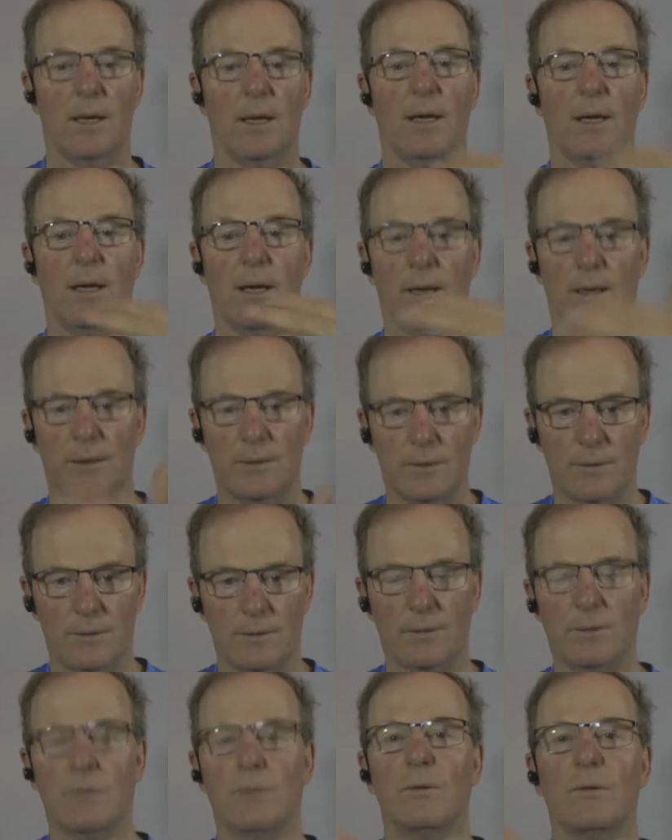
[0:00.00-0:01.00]

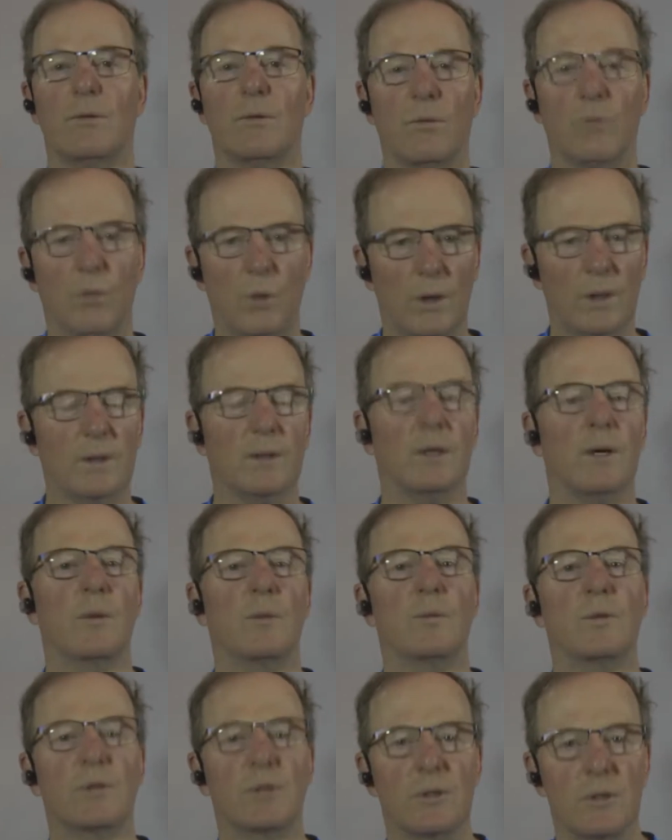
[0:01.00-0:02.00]
And what
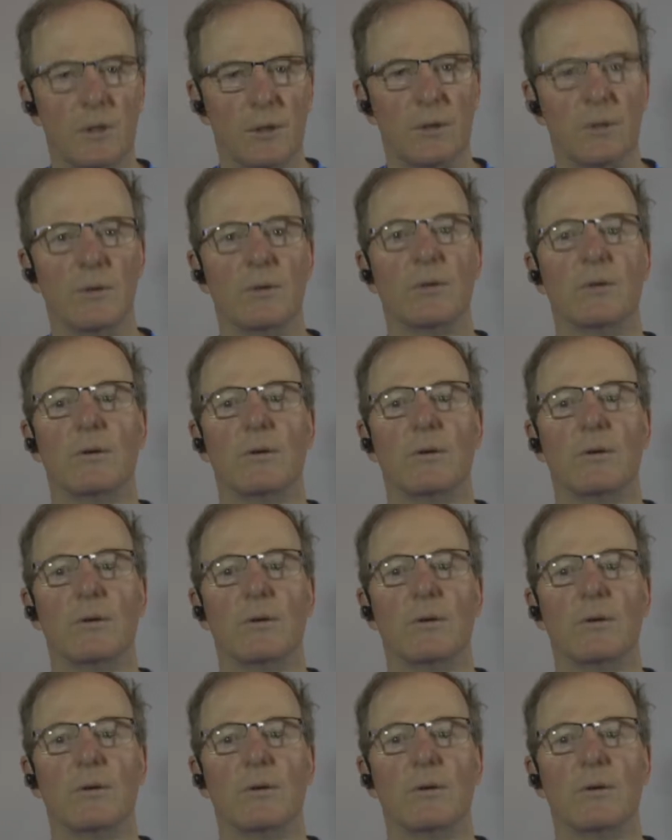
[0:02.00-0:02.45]
comes to you?